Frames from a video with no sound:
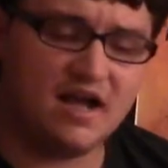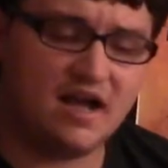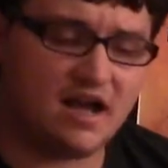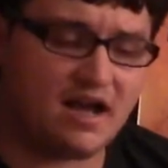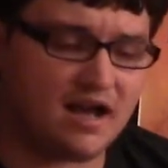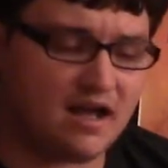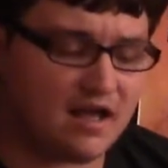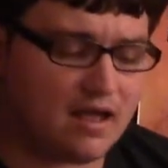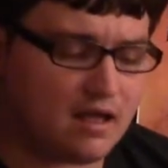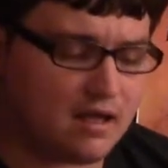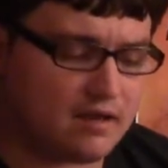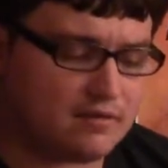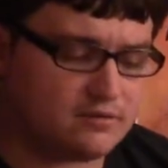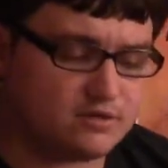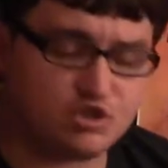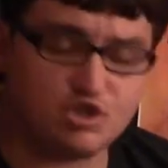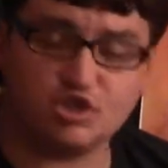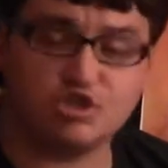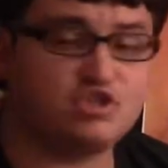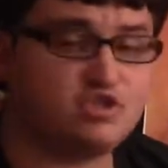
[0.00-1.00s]
Uh,
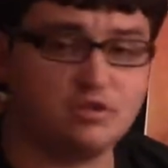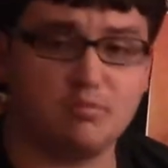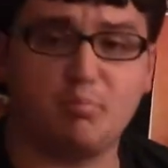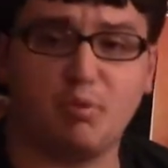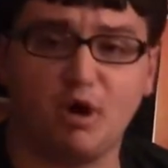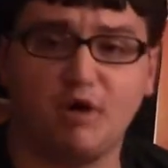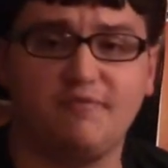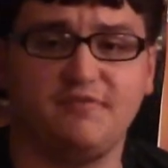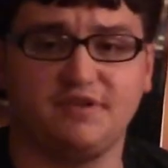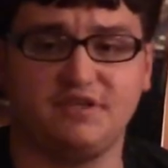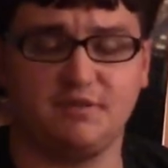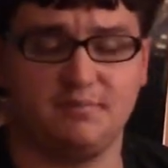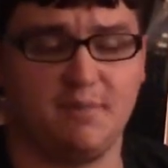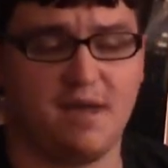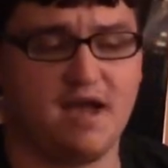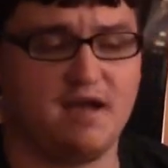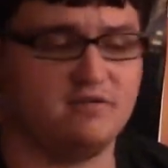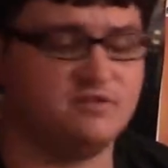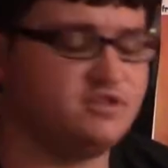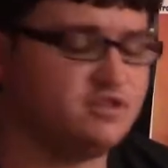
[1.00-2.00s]
just the perfect
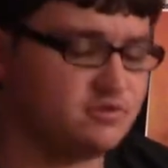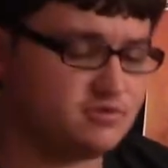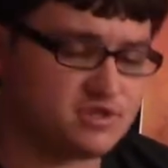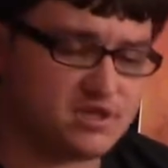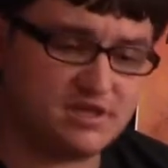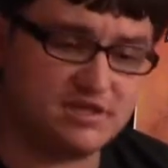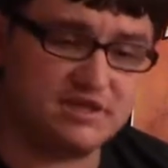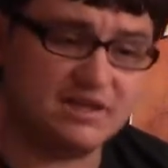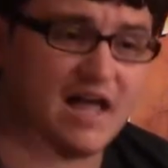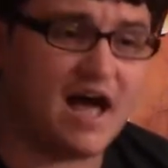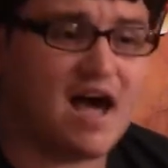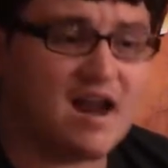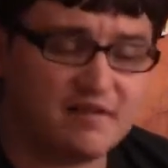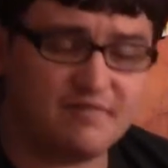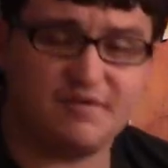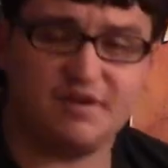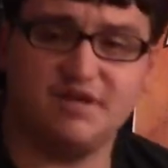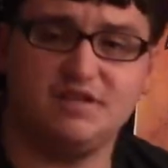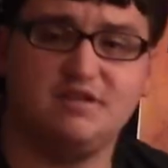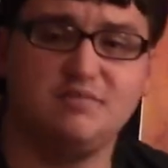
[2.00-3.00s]
amount. There's a lot
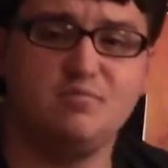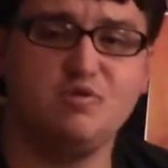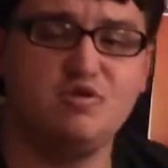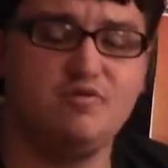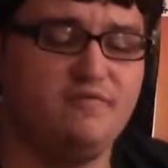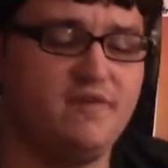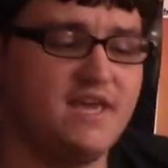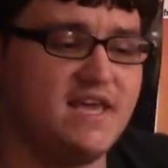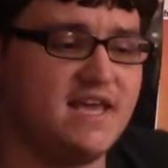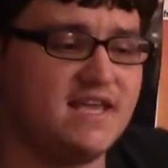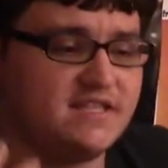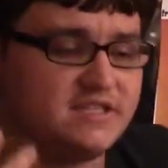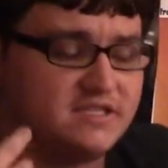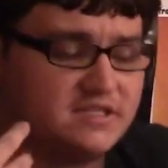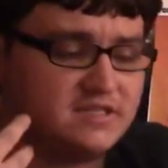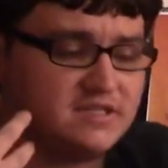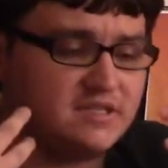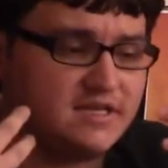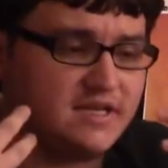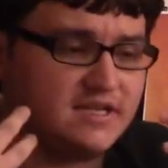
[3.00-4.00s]
of it in the movie.
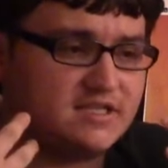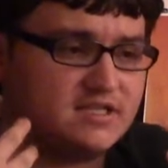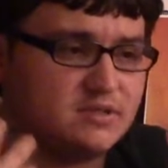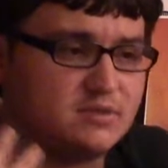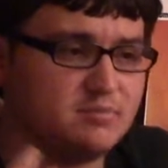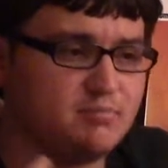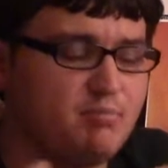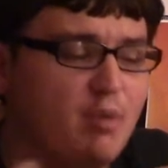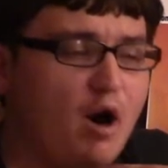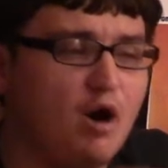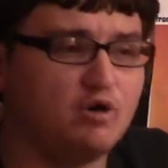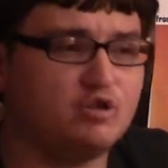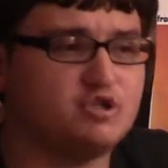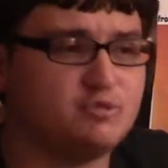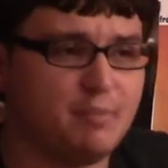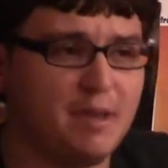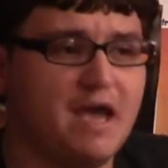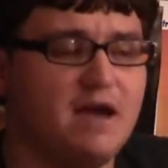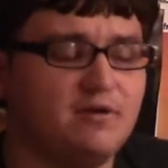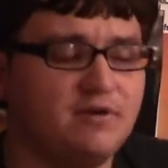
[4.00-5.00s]
It's it's
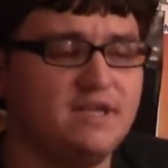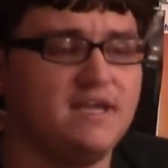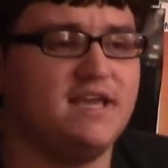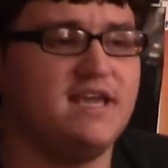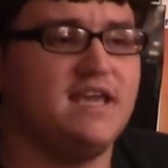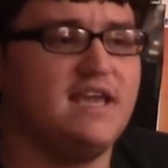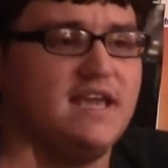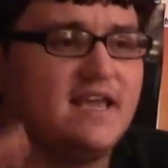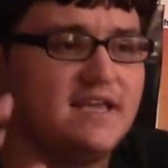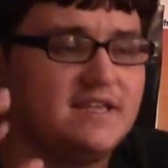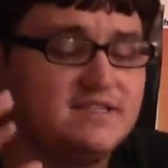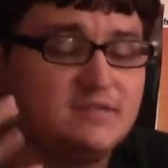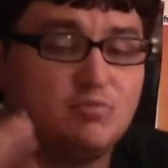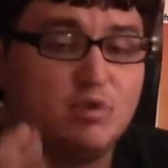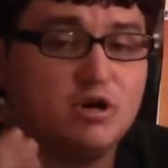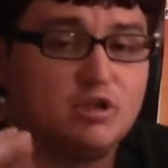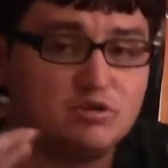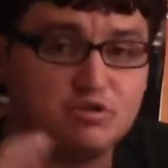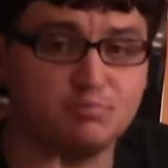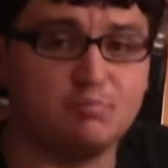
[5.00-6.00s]
pulse-bounding. It's
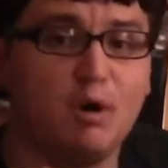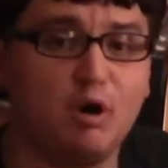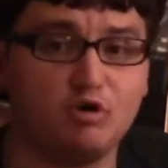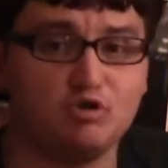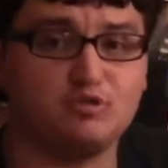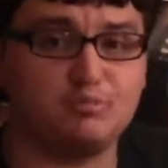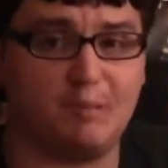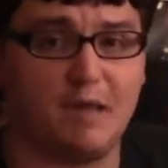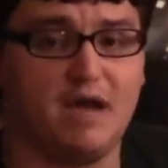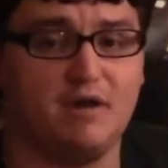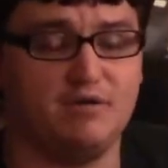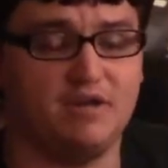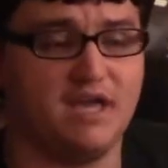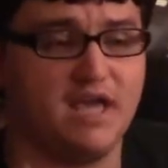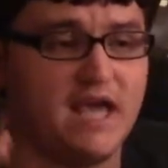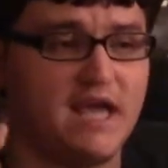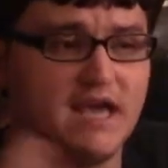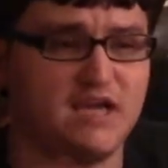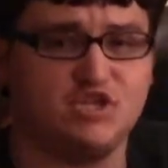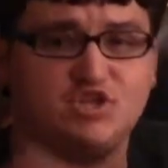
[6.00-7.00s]
one of those
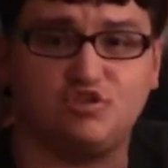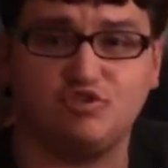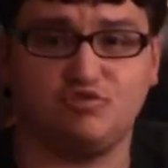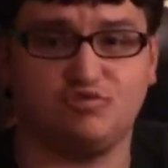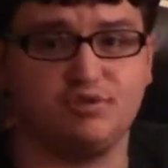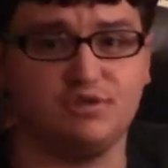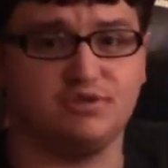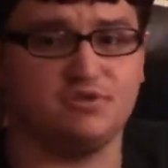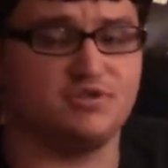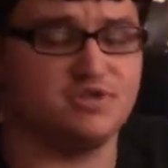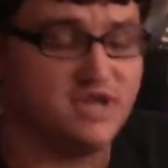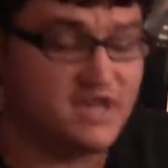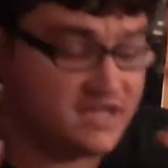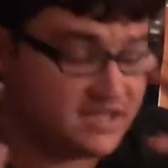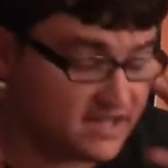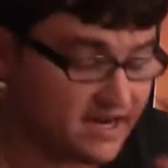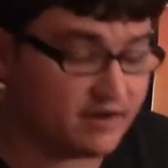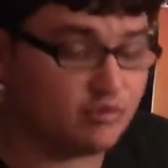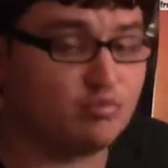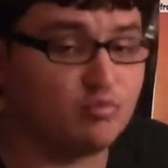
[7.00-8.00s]
pulse-bounding action thrillers
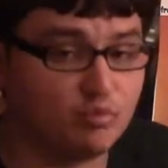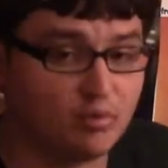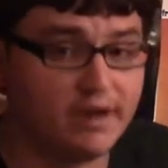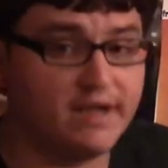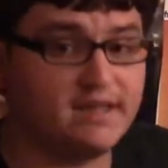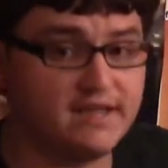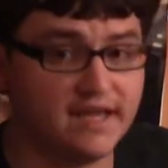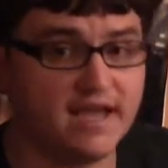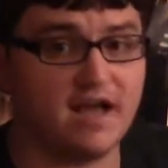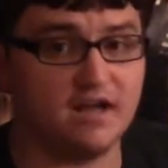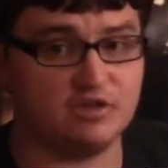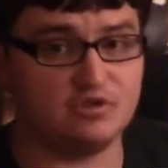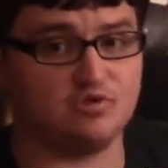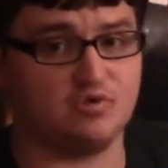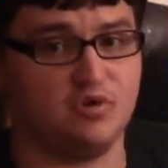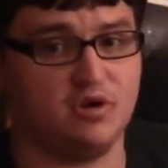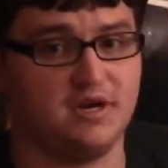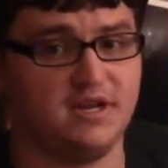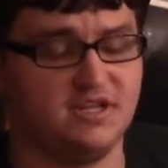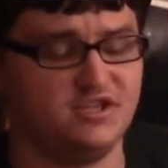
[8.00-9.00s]
that I really got
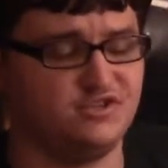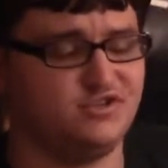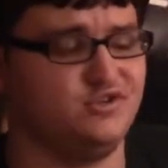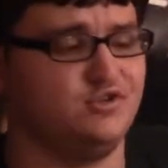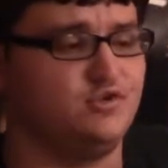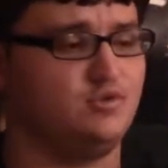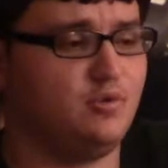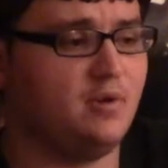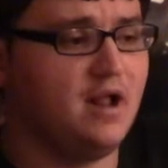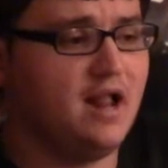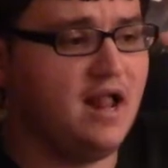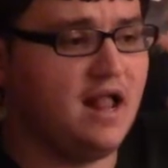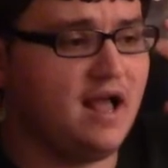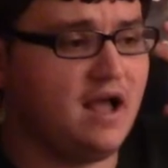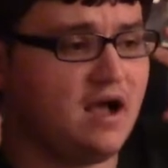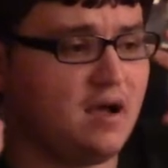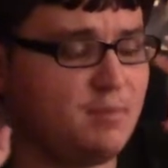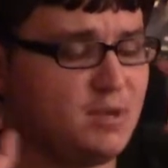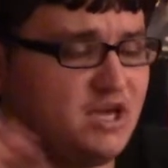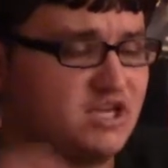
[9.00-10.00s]
drawn into
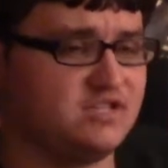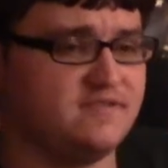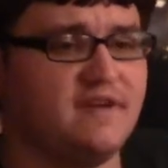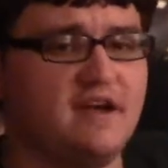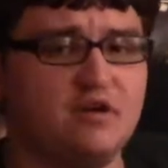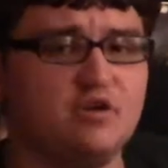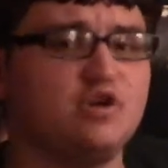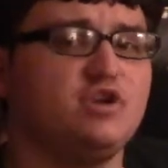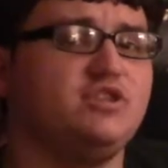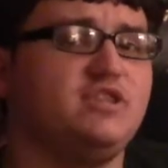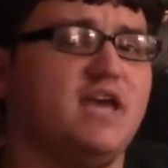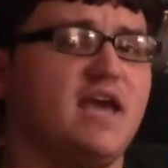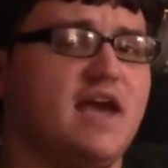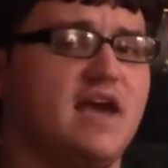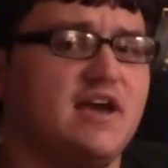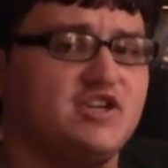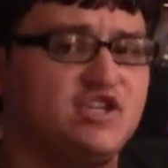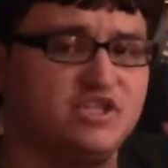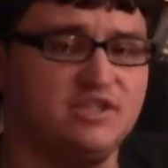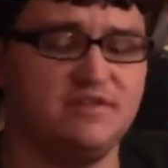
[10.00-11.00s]
uh, because of how good the
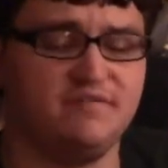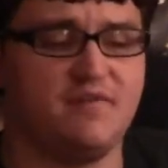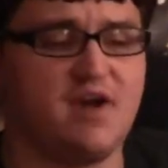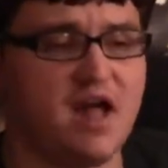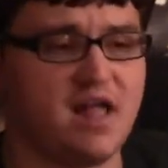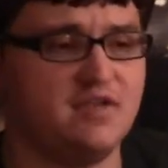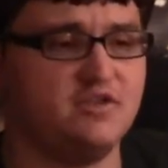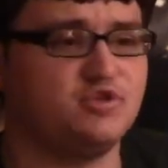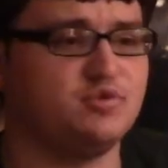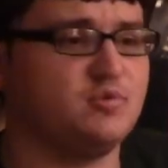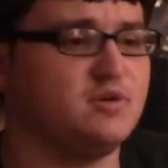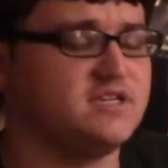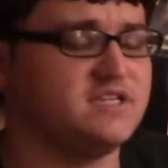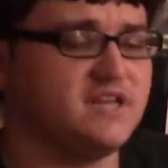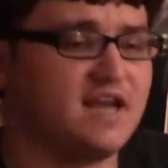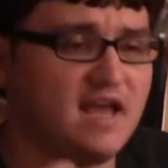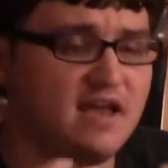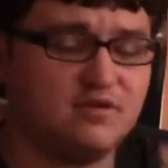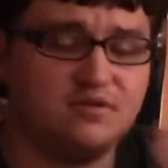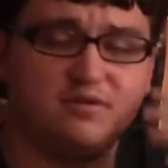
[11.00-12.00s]
action, the violence was,
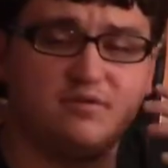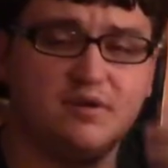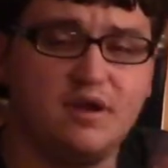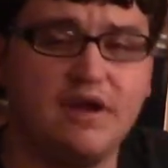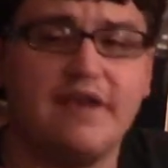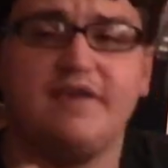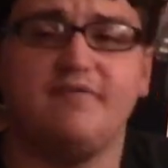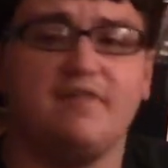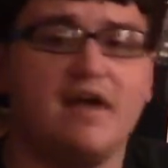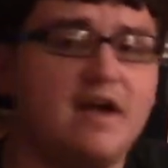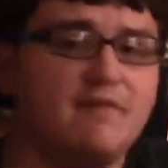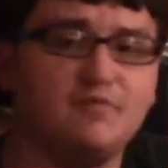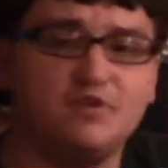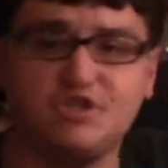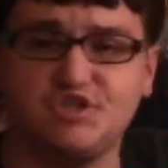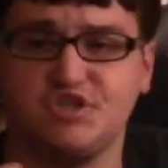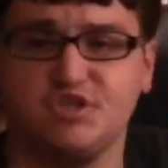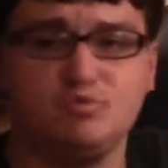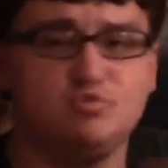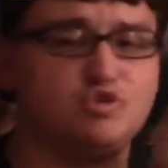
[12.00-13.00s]
and how every
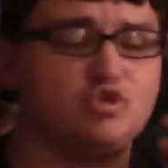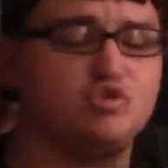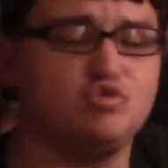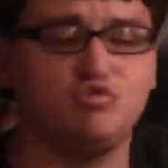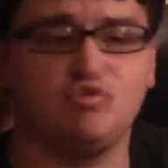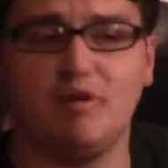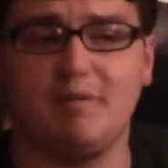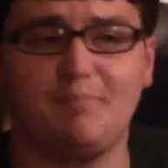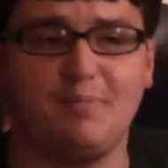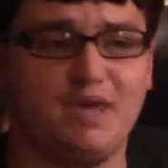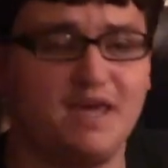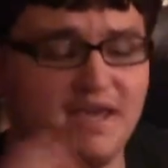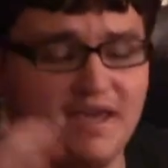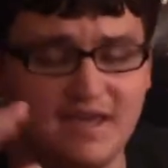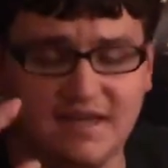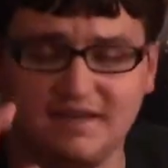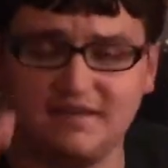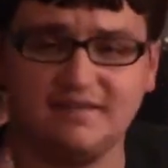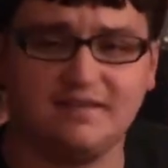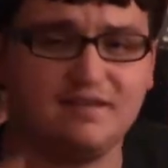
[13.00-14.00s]
scene was
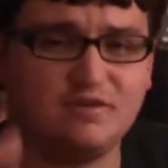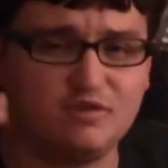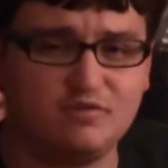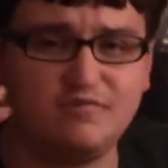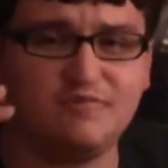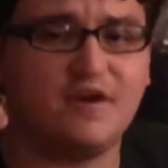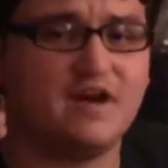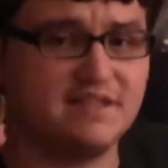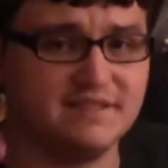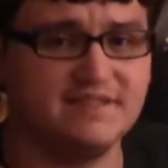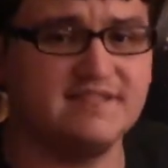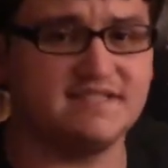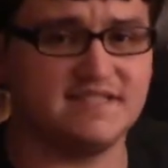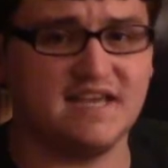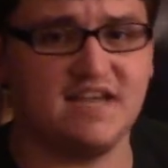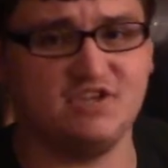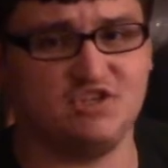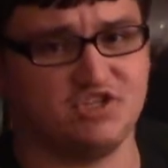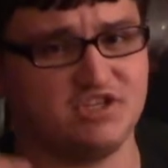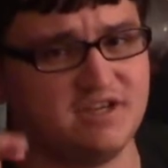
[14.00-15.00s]
gripping, and you felt the
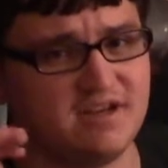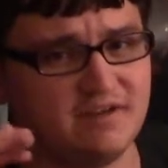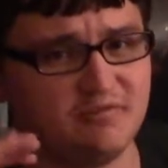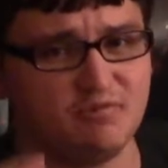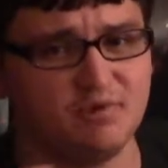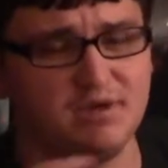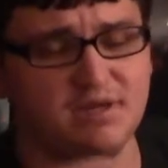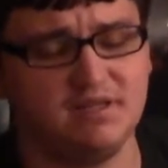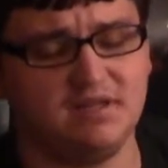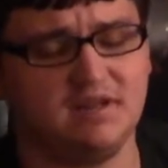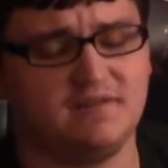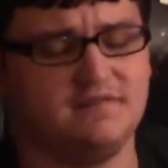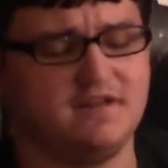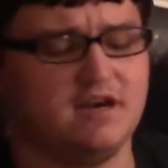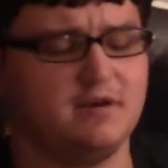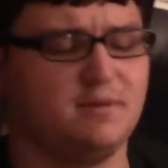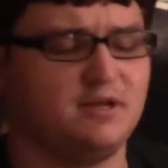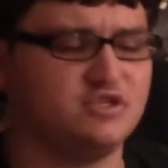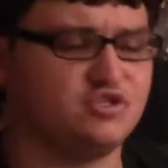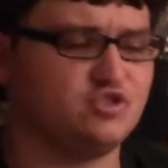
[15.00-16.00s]
tension. I really love
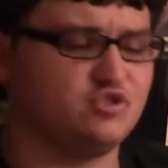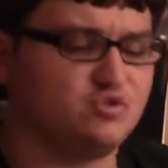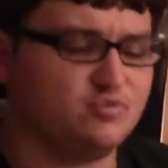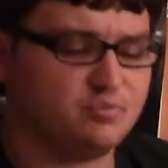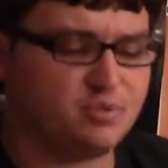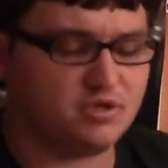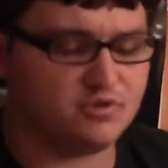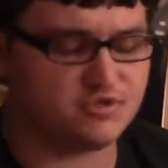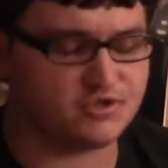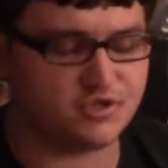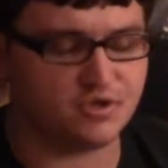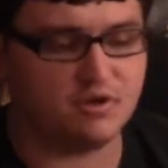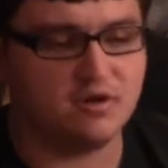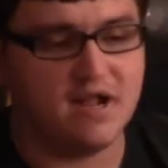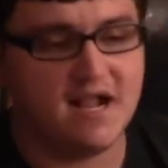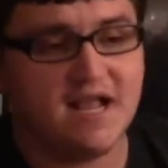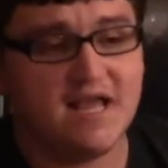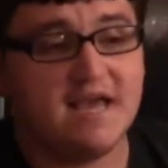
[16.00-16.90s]
that about Snowpiercer.